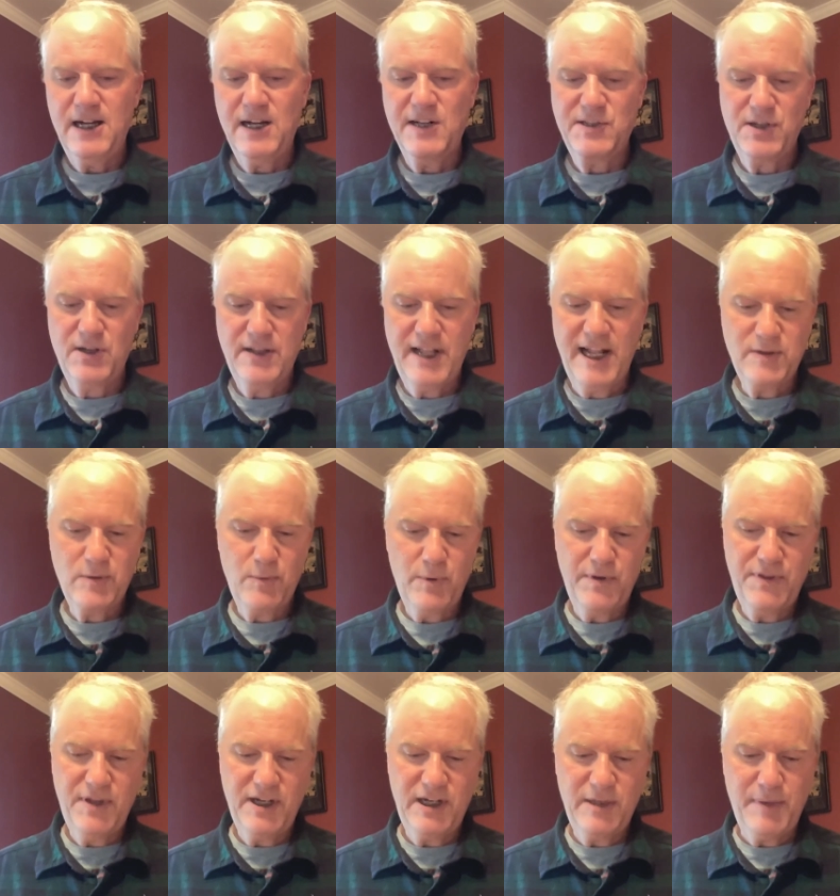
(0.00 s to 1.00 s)
So that's what we
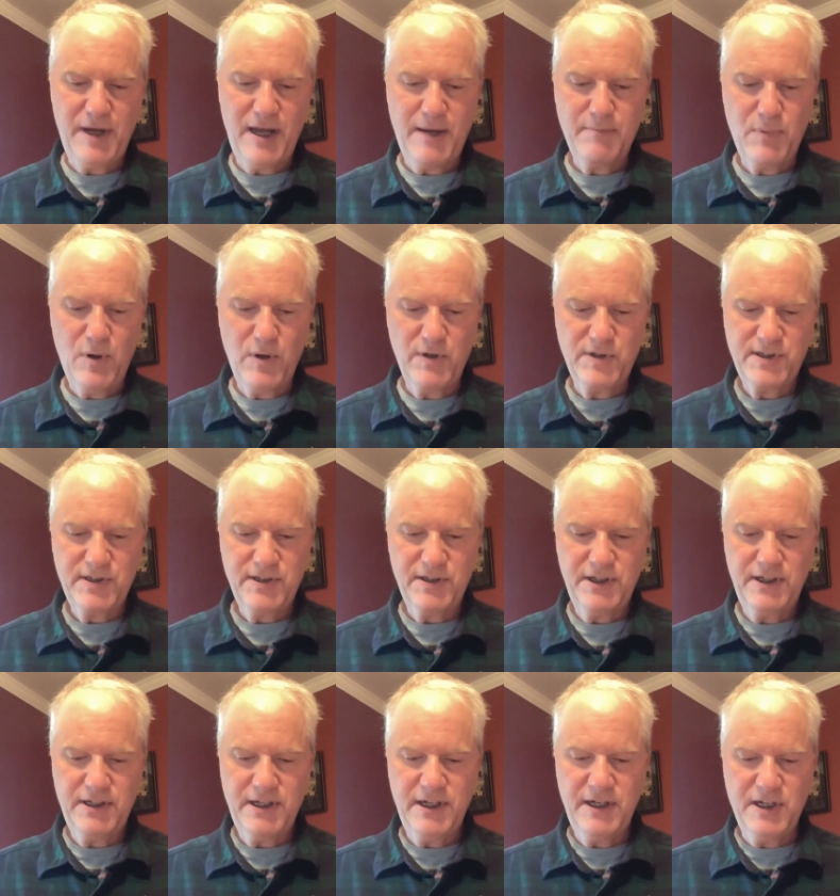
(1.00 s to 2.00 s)
think about
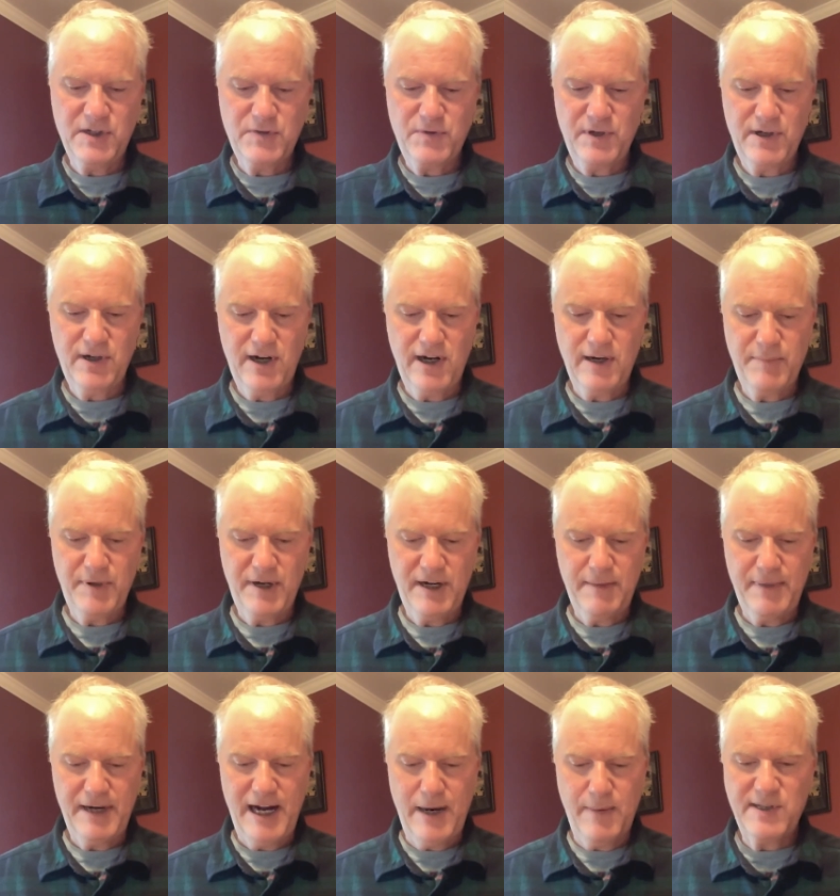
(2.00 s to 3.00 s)
mostly in this regard.
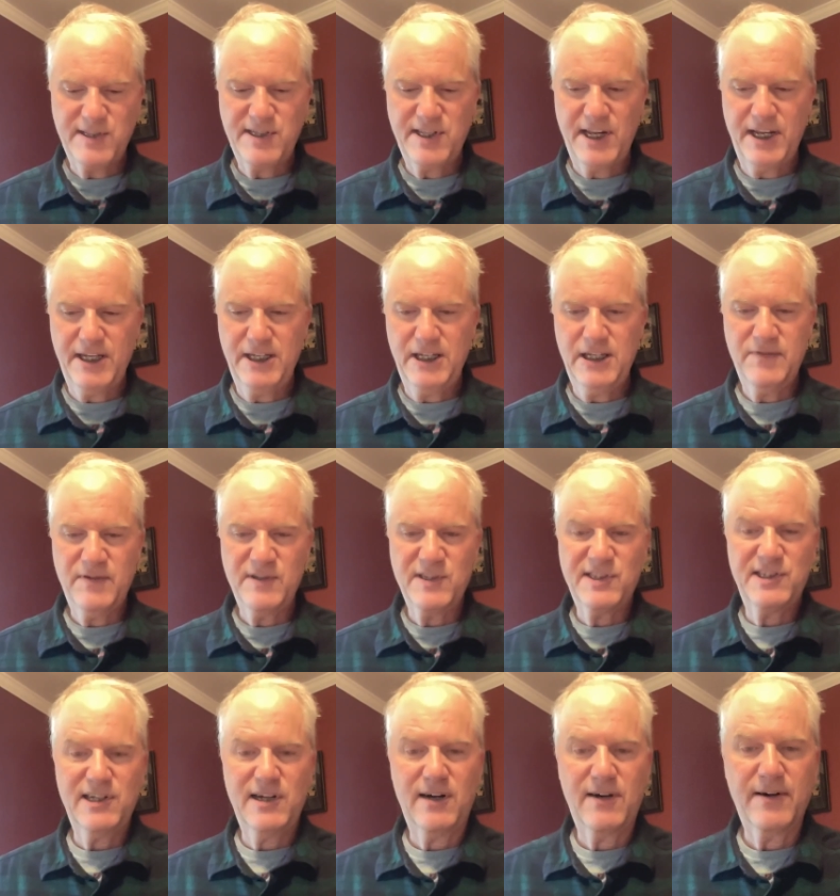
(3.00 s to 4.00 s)
But I would say even
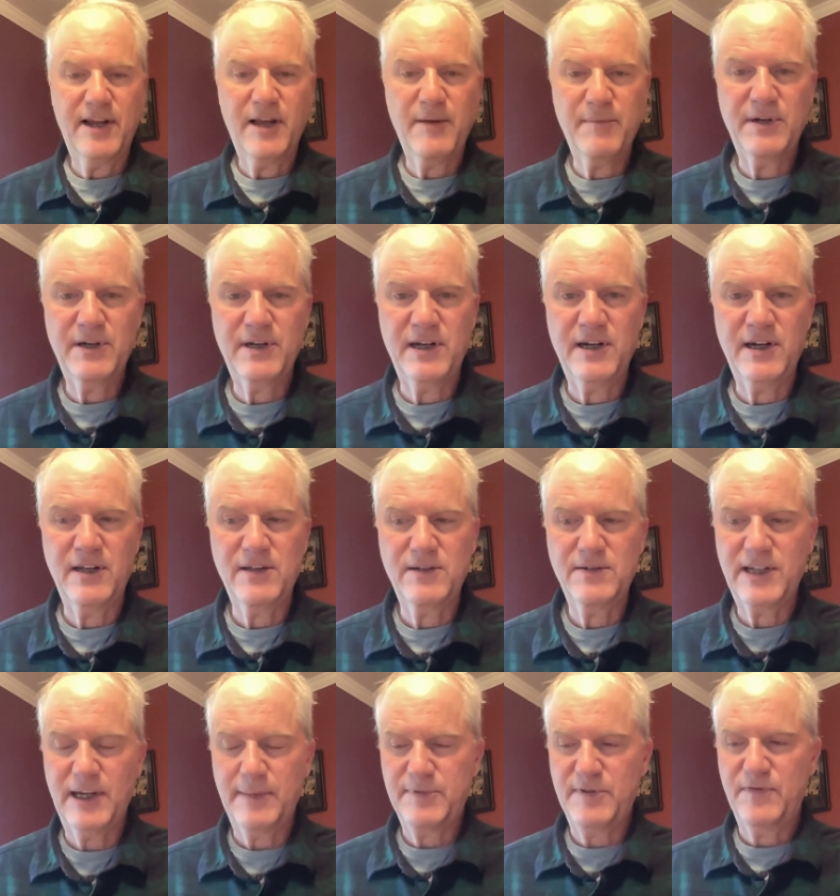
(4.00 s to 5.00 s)
CRM and other
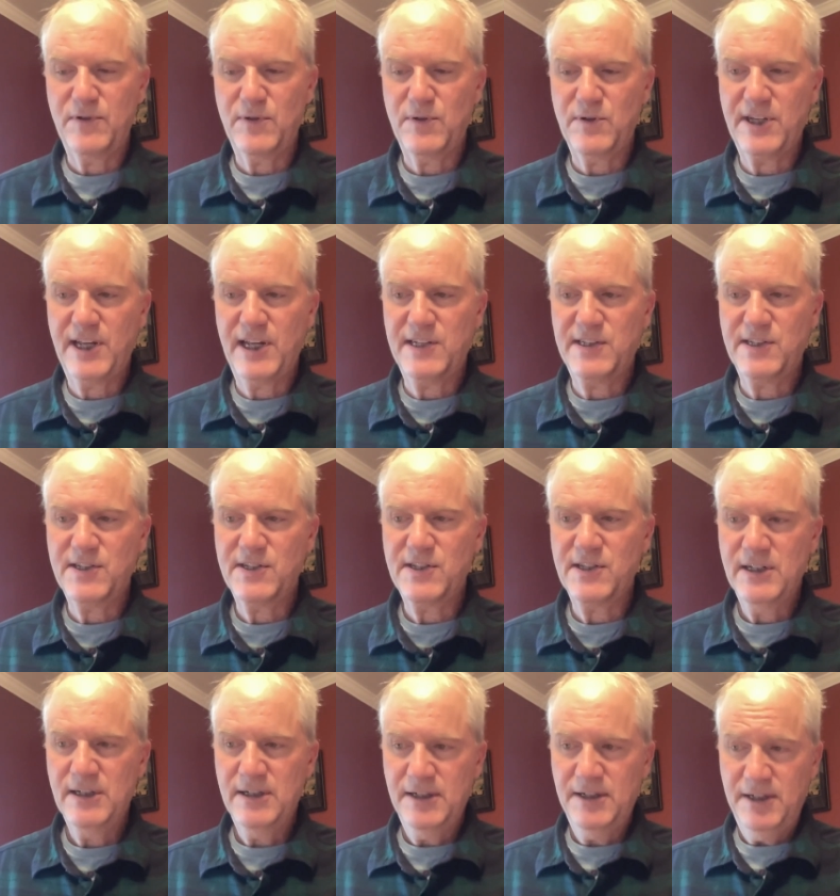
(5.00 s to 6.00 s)
types of use cases,
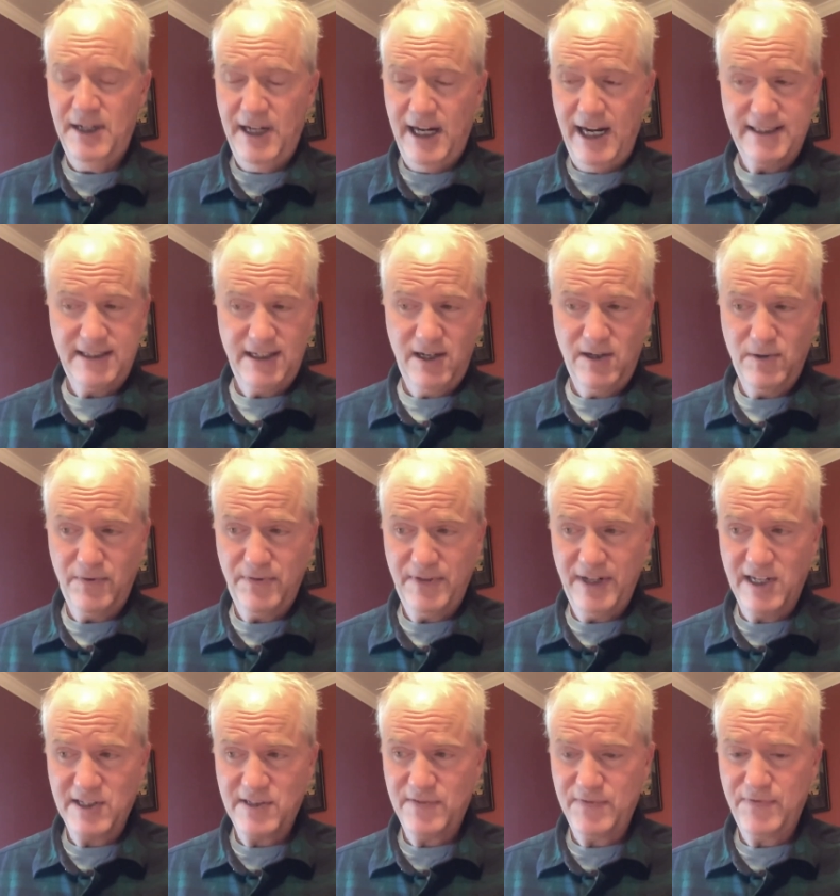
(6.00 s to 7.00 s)
at the
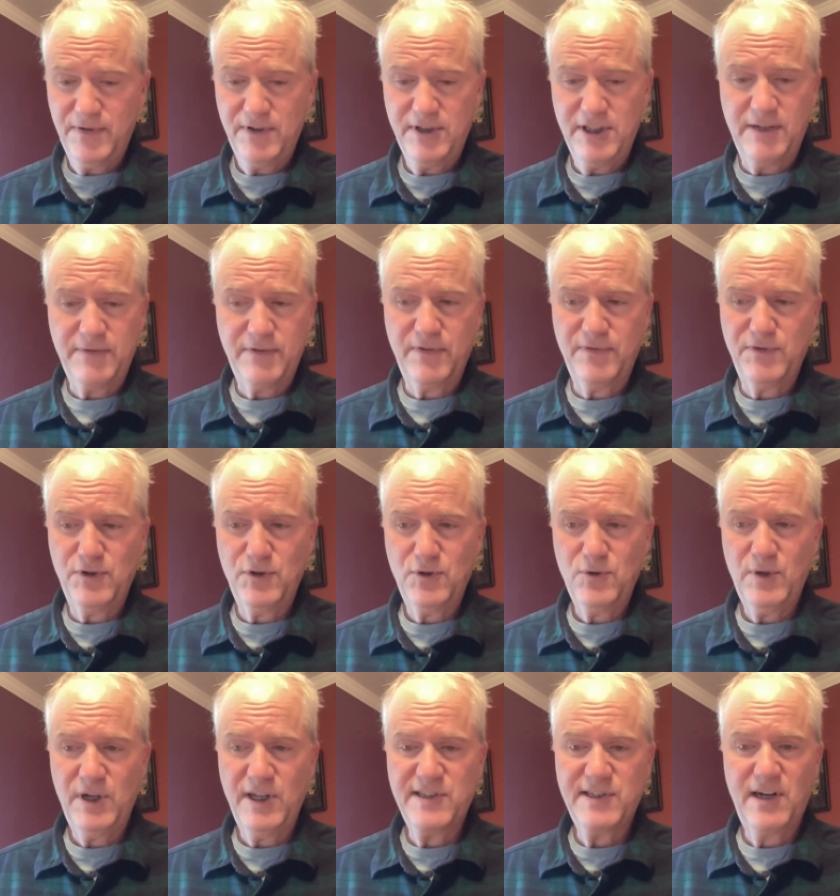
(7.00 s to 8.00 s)
100,000 foot level
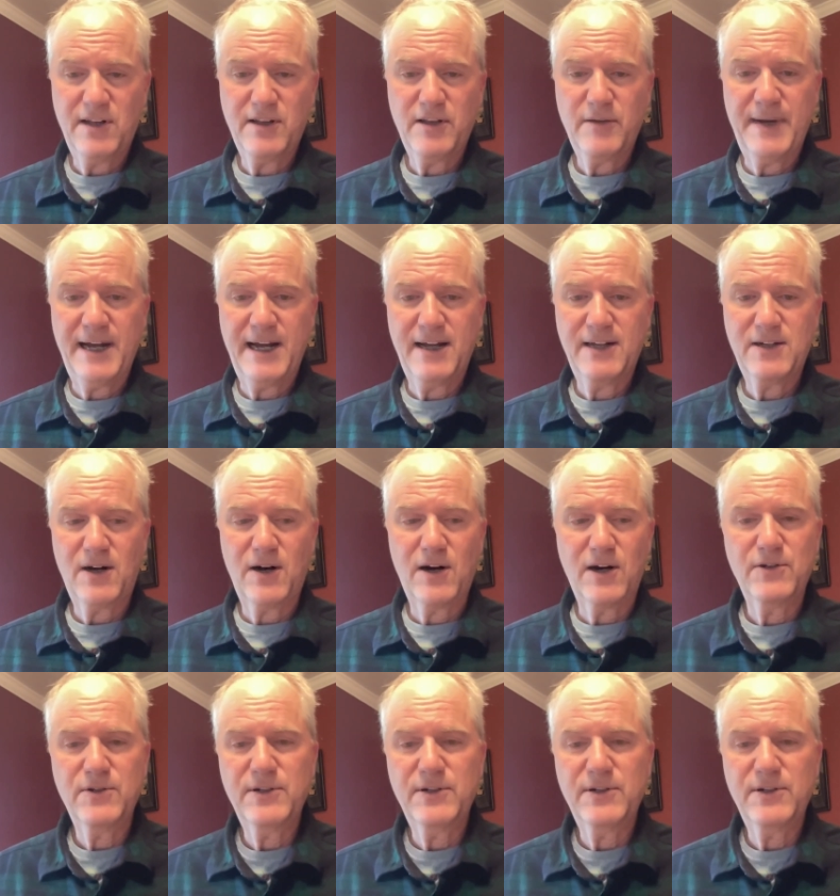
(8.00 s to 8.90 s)
view, it's all about, are you